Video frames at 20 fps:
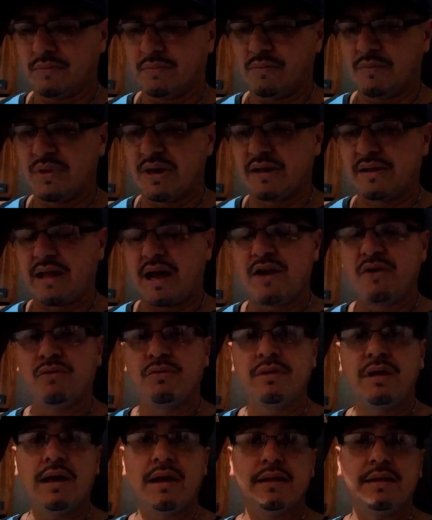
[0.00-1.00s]
Because I know
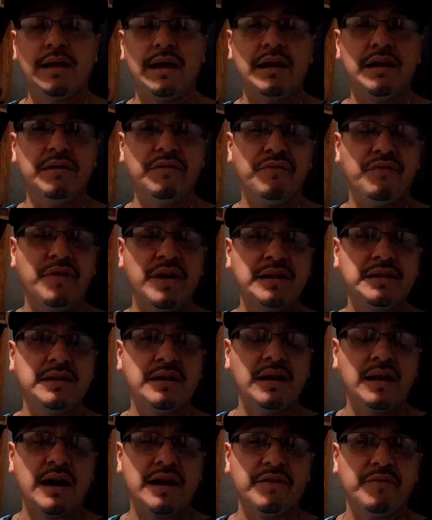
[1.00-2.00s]
that it affected a
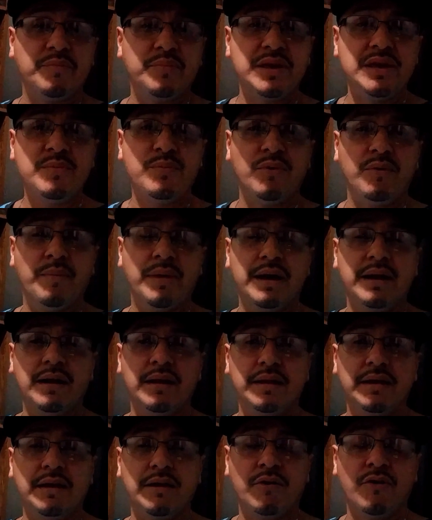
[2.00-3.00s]
lot of people,
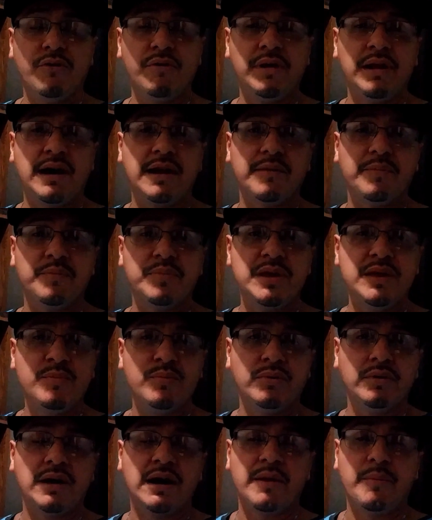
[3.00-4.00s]
man. It hurt a lot of
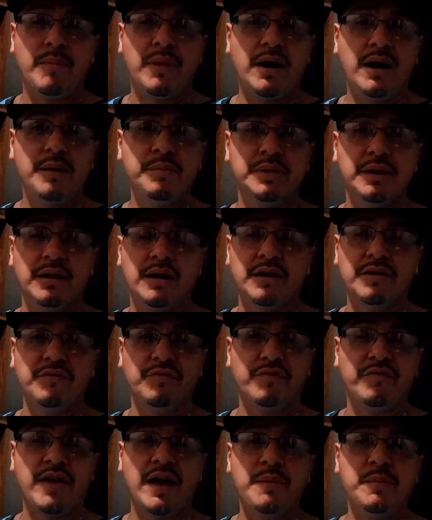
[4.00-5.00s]
people, a lot of moms, a lot of
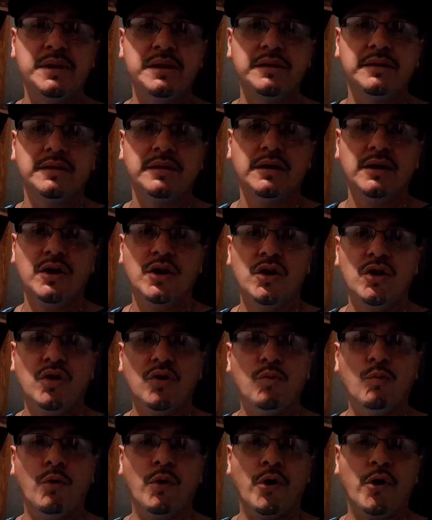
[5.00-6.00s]
families
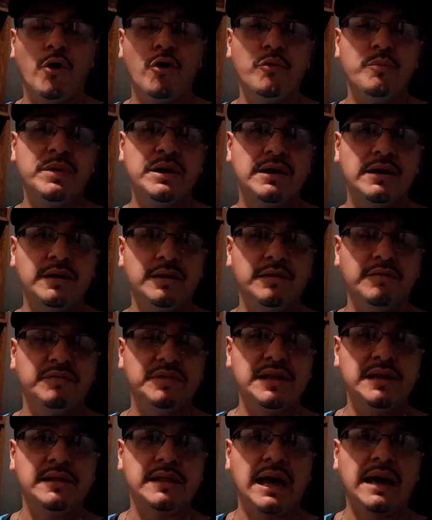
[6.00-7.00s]
were hurt because of
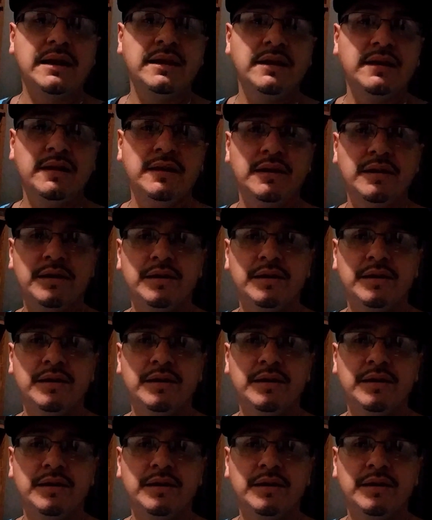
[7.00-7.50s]
things I did.